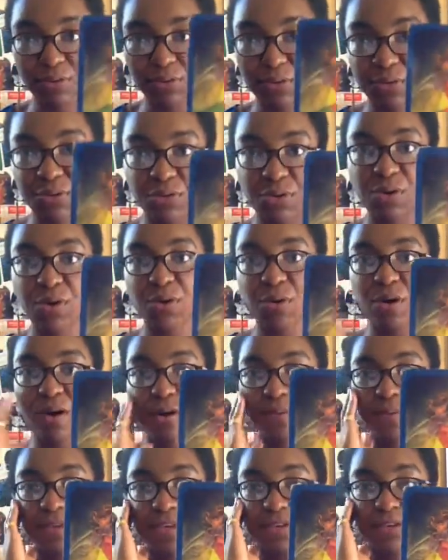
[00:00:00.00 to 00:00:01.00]
you to grow
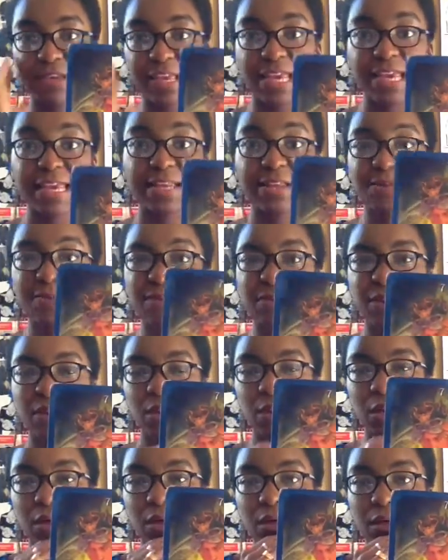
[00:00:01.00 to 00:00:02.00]
or be creative.
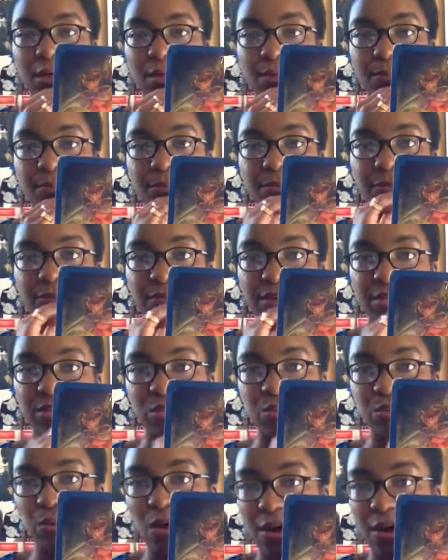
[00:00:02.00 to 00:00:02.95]
The friends who